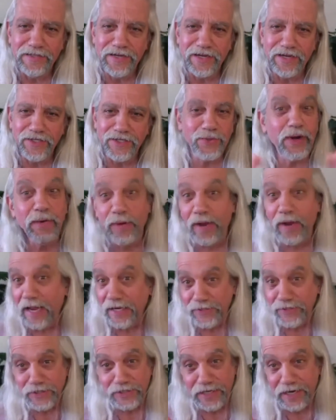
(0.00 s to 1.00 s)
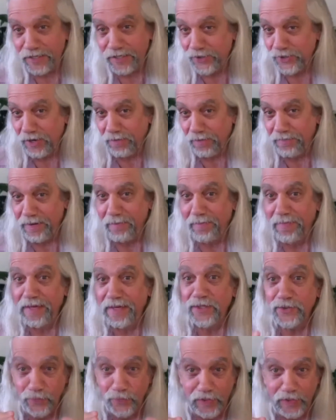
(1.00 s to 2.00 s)
So anyway, I just had to jump in
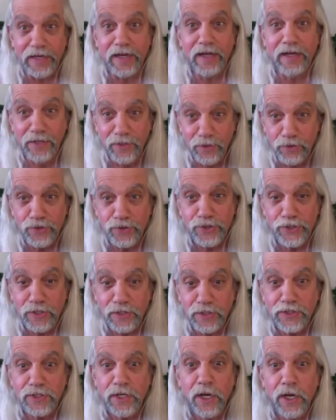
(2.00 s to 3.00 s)
because really, Illusions.